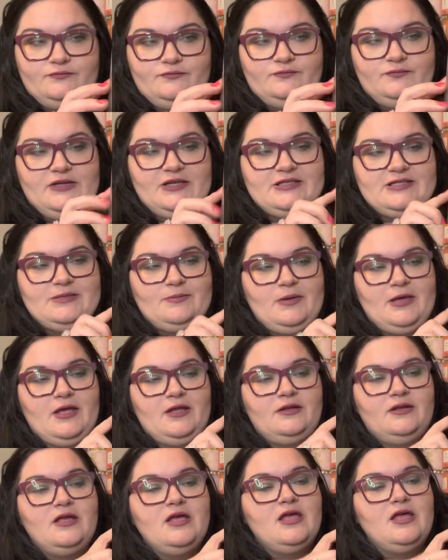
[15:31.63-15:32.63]
fancy
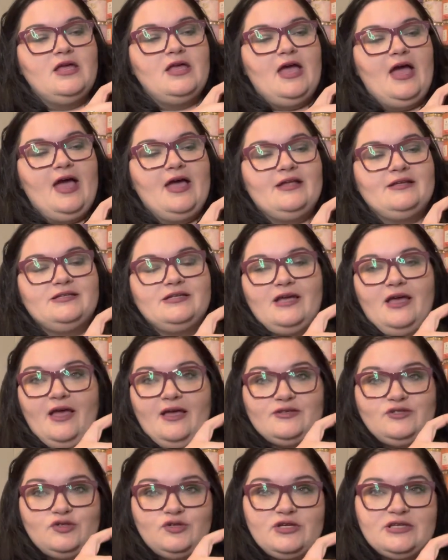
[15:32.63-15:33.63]
man. And
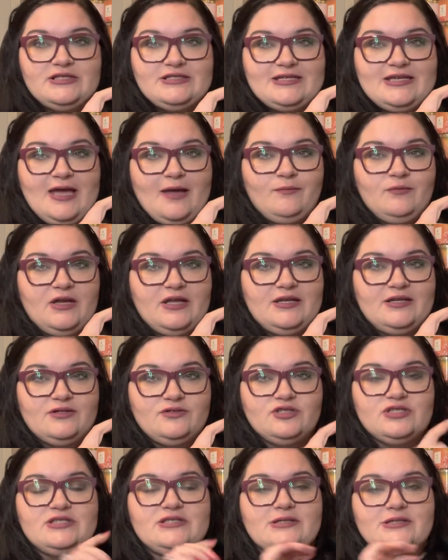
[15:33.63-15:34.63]
as you can see, I'm getting
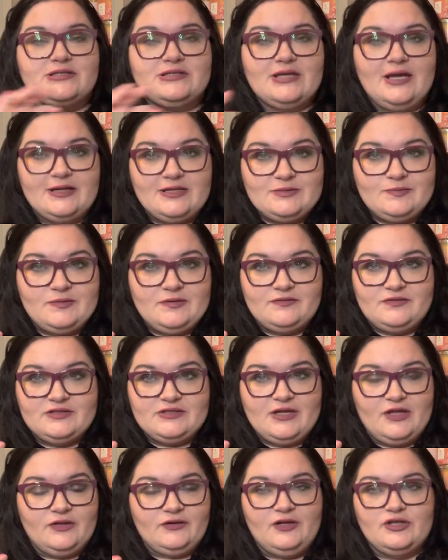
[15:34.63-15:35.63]
just the slightest bit of
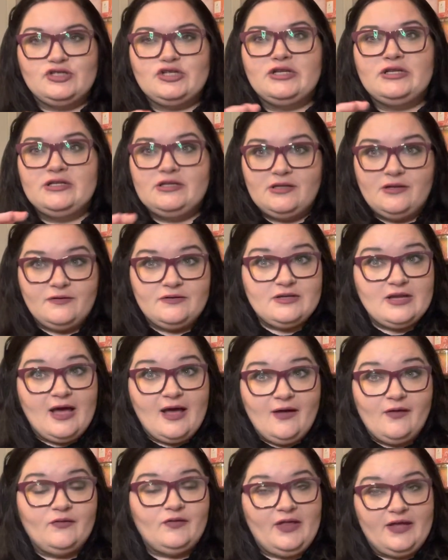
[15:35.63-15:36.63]
discoloration,
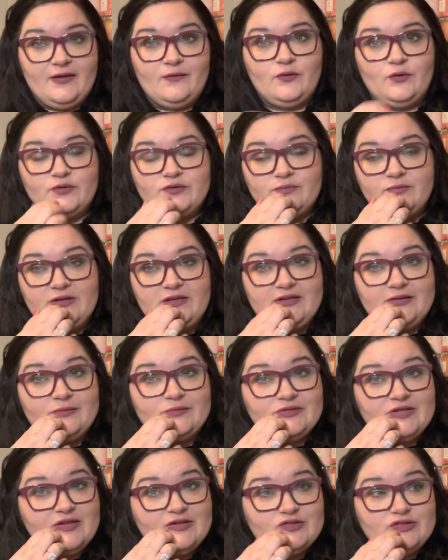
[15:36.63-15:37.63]
not like those
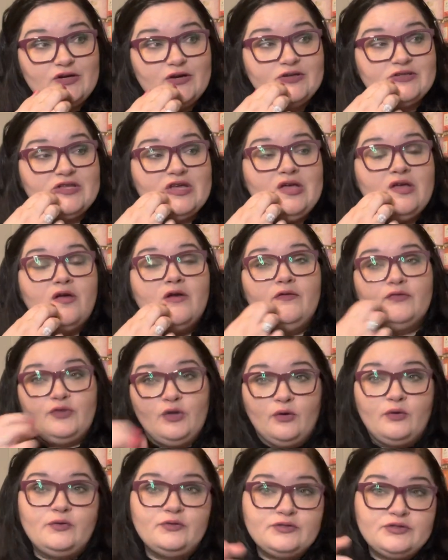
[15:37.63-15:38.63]
medium-sized jars.
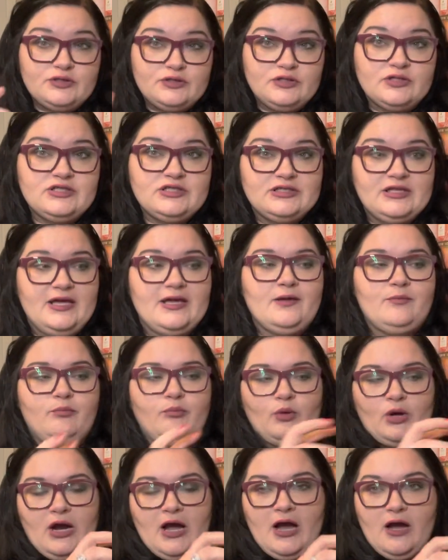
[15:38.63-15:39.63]
Those looked like
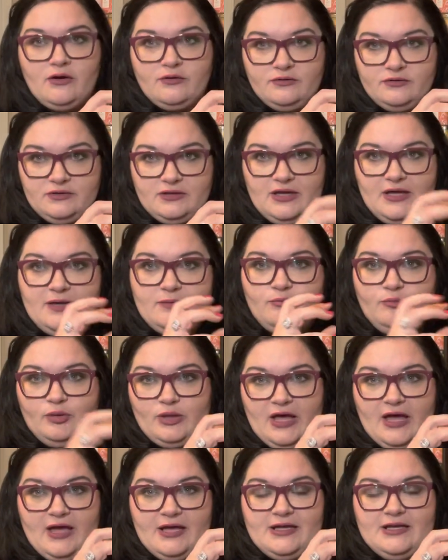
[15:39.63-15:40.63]
brown and
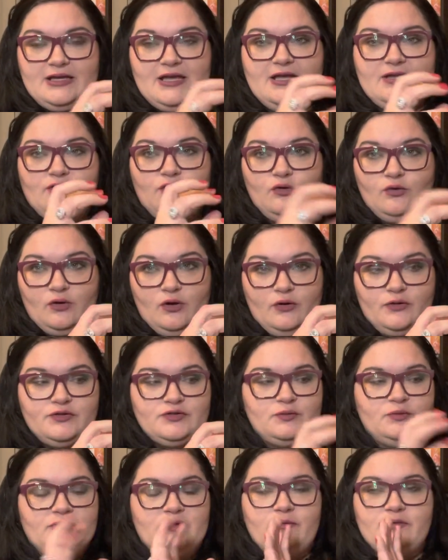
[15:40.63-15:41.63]
black and
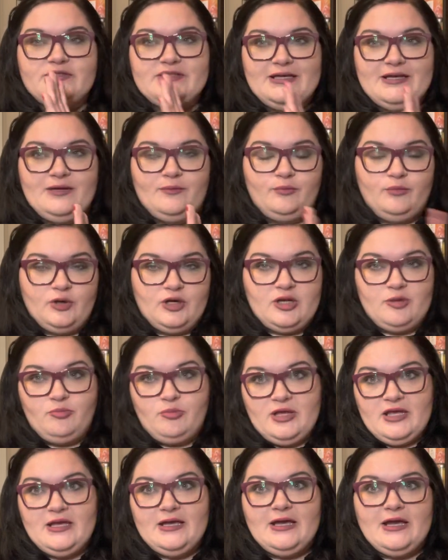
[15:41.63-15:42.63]
gross when it was like a pretty
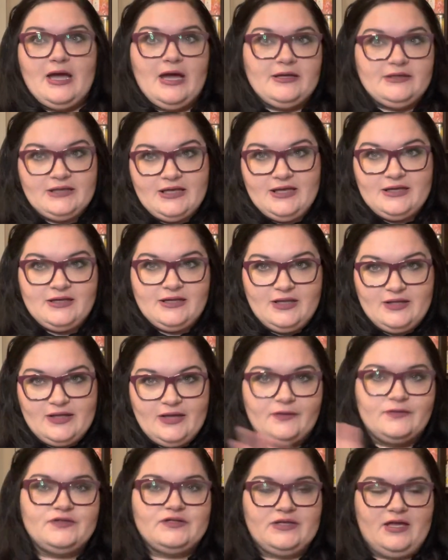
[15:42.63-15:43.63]
pink cotton candy
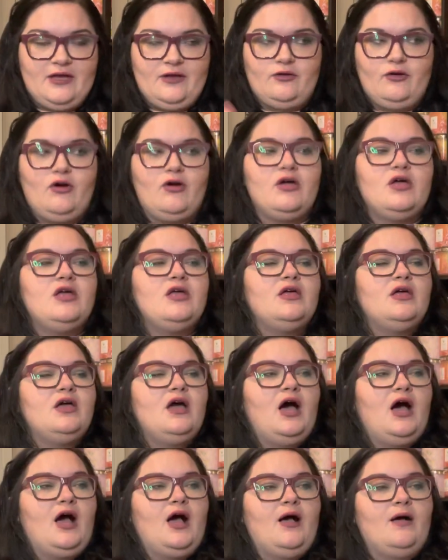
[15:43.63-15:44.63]
clouds candle.
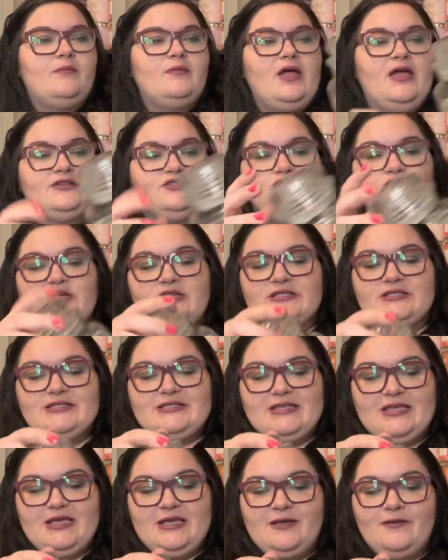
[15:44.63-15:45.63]
Um, as you can
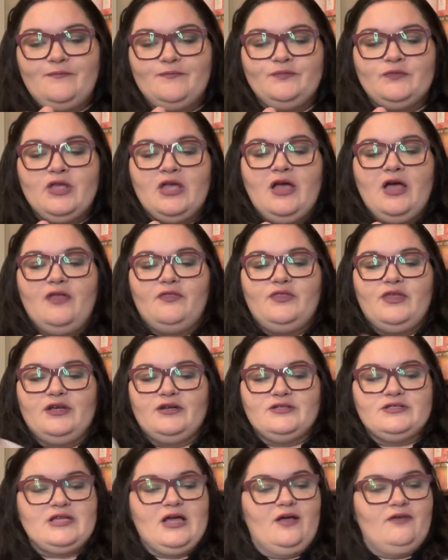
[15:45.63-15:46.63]
see,
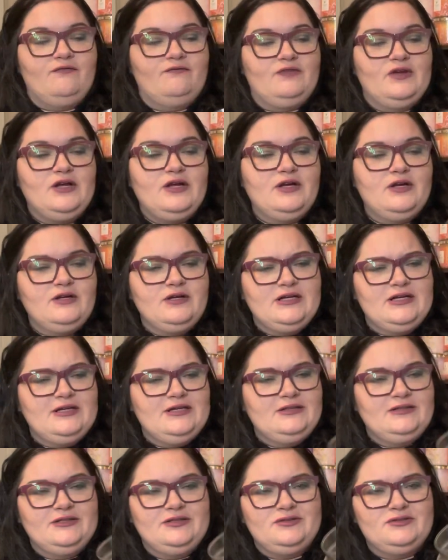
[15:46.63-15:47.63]
there's very
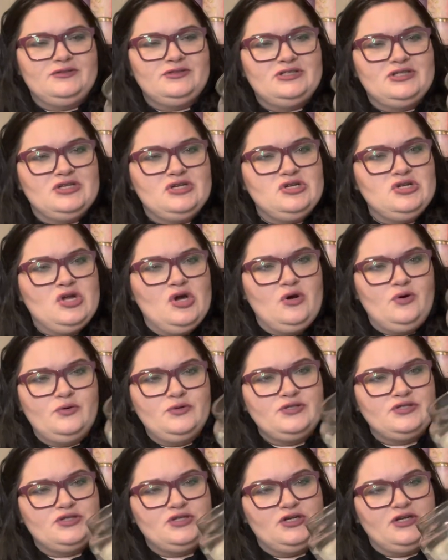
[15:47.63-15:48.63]
little to no
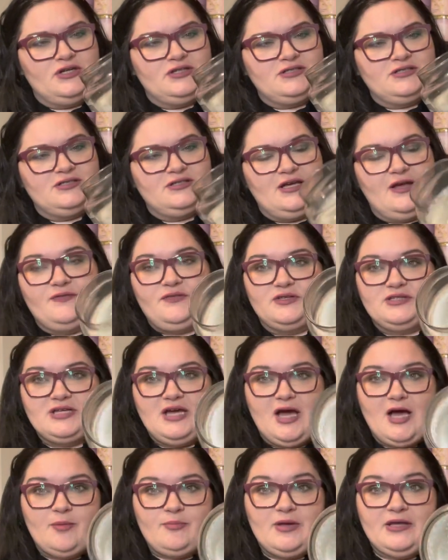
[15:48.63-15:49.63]
soot at the
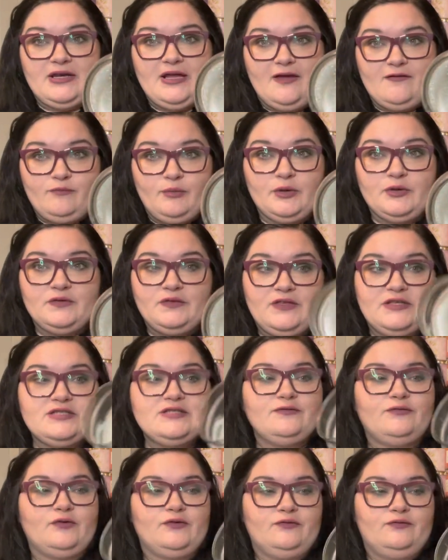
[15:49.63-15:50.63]
top, and I've burnt this
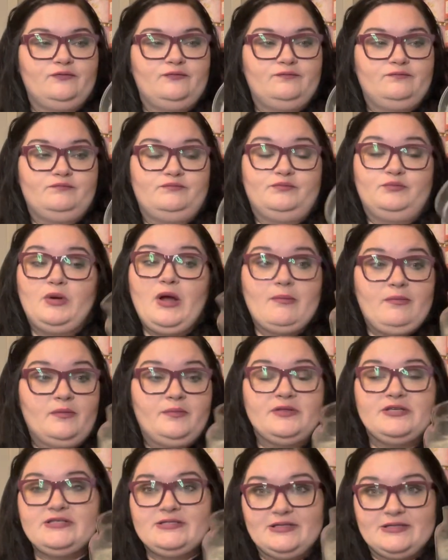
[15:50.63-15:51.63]
for
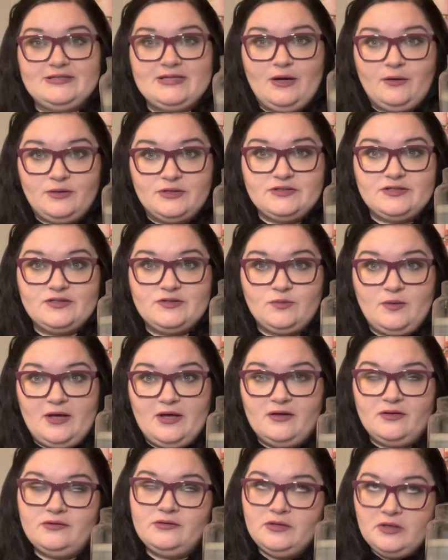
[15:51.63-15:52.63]
probably six hours as
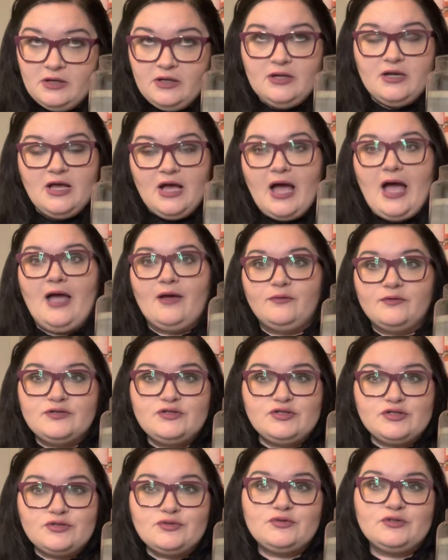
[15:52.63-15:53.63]
well. I was
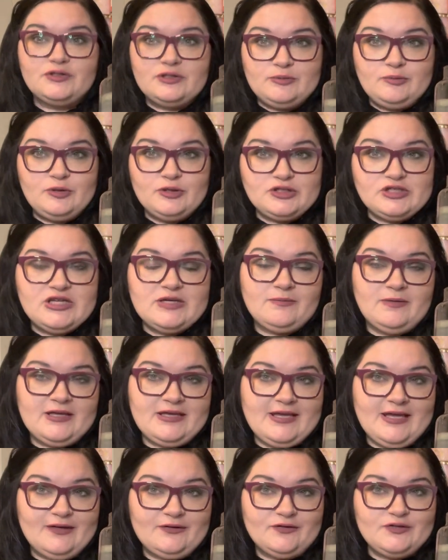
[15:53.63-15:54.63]
just really pushing my
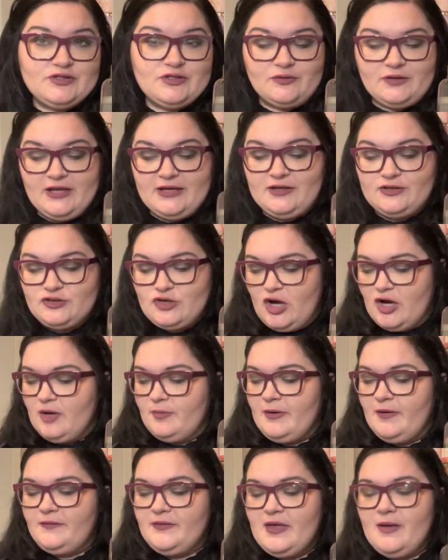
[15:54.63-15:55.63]
candles so that I could talk
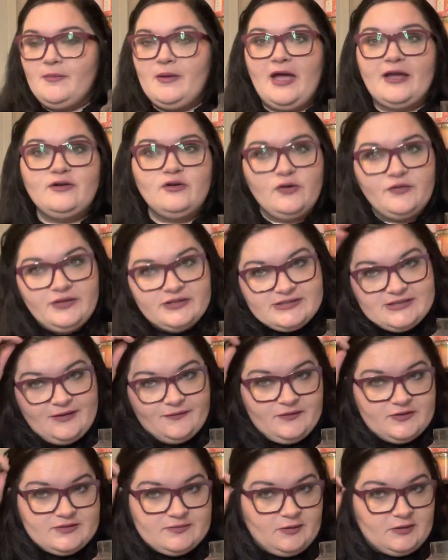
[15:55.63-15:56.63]
about them. I know that's not
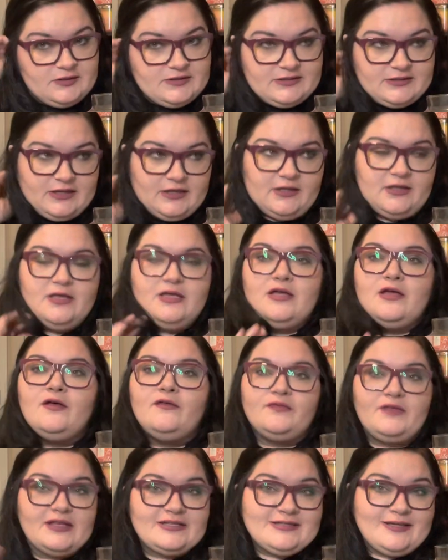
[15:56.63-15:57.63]
the smartest thing.
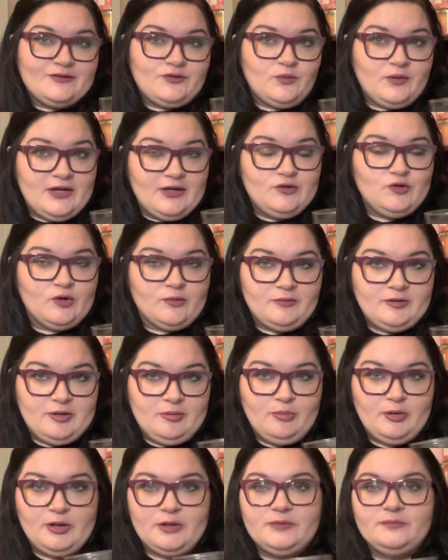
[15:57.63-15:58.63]
That's not the way I normally
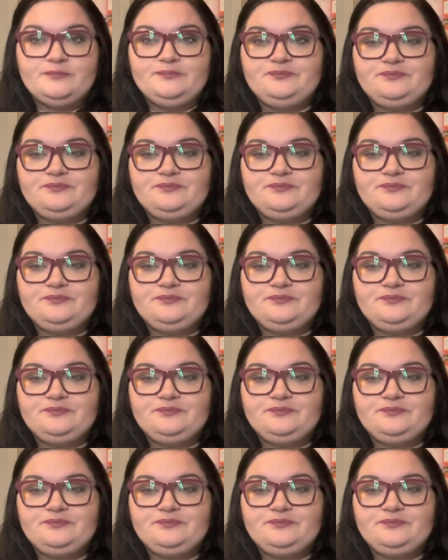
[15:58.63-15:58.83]
burn.